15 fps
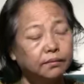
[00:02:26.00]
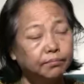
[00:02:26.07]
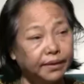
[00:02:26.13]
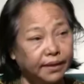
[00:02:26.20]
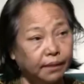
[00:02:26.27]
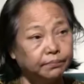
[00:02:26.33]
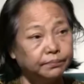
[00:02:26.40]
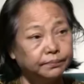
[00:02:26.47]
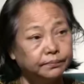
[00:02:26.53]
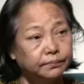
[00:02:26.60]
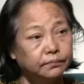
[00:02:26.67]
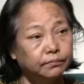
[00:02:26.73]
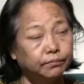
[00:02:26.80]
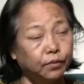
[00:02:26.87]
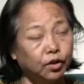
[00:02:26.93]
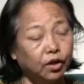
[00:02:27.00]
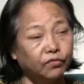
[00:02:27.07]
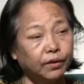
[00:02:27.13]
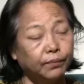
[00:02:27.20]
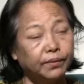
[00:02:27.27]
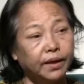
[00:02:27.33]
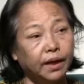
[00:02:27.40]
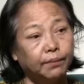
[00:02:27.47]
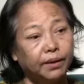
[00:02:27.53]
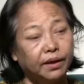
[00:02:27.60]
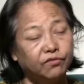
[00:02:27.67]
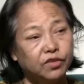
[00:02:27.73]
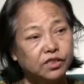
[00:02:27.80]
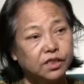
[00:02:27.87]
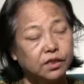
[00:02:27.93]
Madam, both of them came
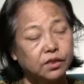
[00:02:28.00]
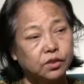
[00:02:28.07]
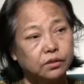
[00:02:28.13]
and visit.